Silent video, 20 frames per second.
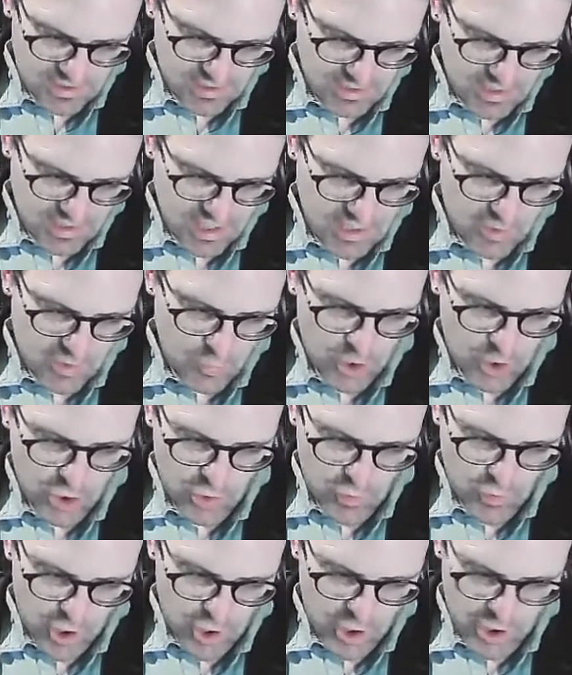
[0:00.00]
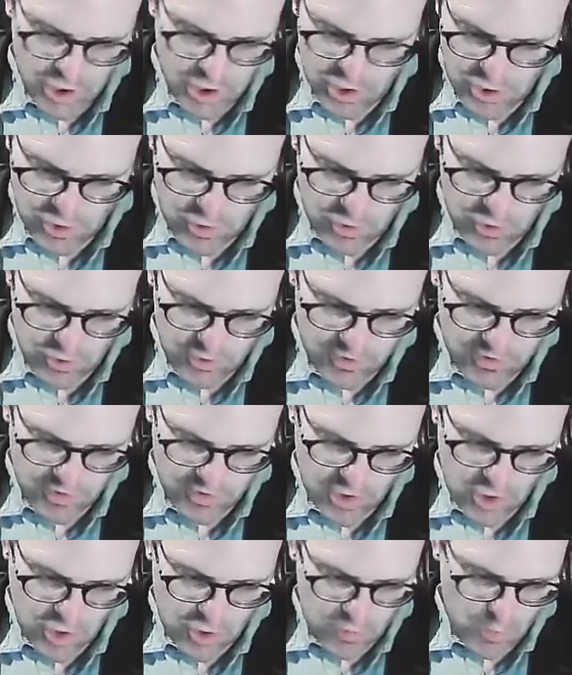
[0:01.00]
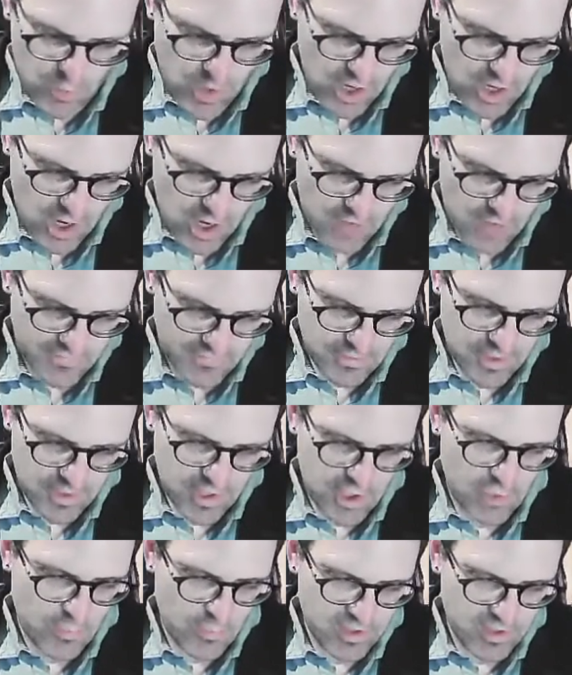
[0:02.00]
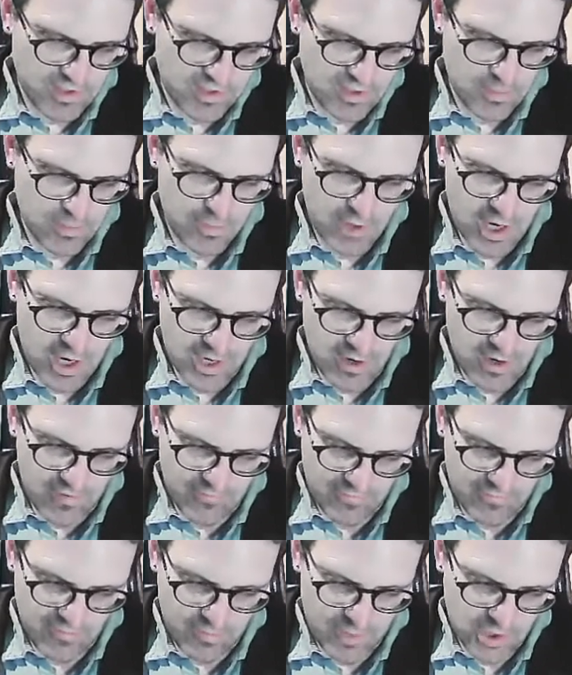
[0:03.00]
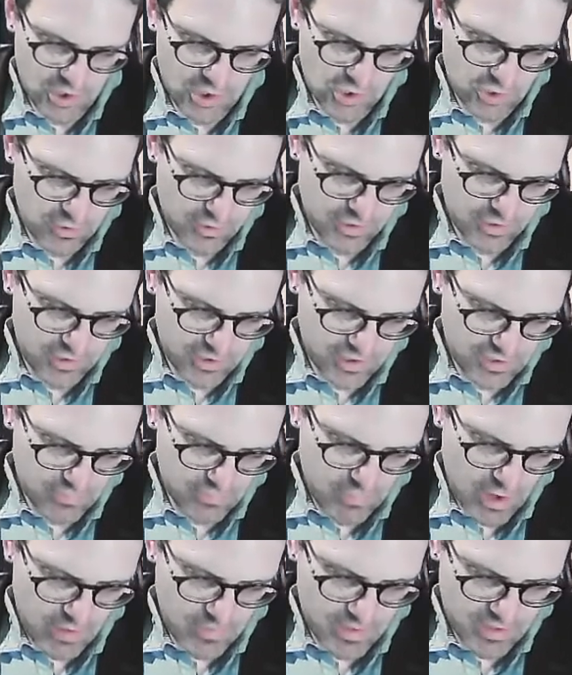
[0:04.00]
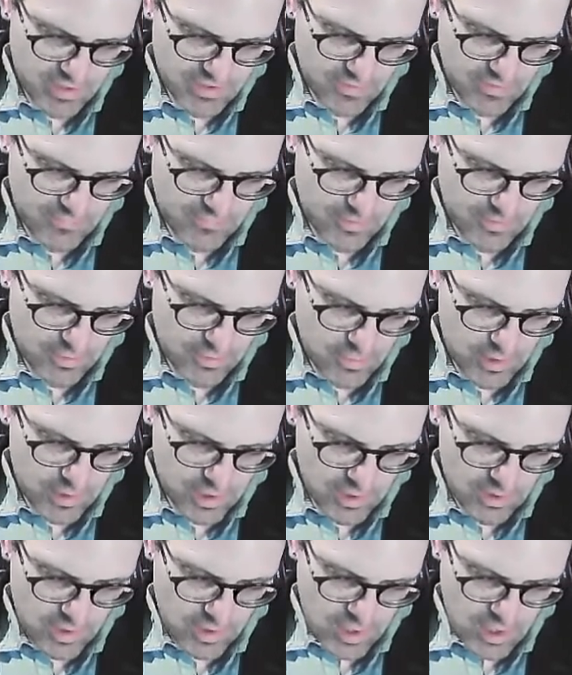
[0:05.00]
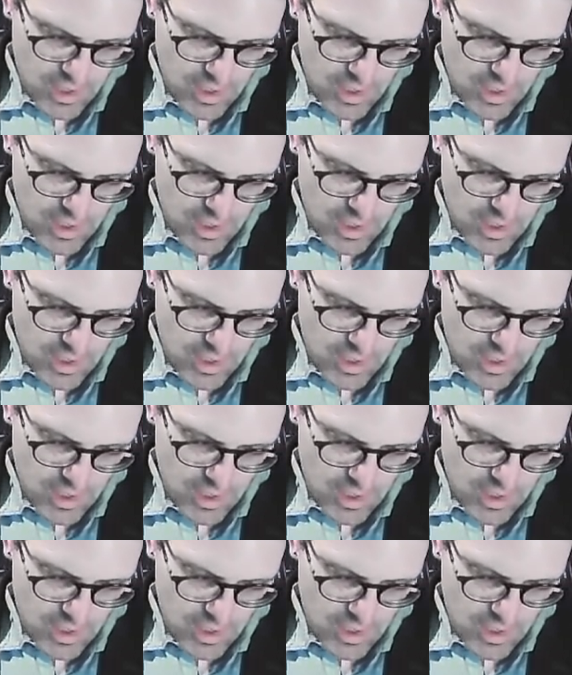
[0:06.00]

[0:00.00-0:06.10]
"Stand where you are, dear girls, good way off, so I can rinse the brine off from my shoulders and rub myself with oil.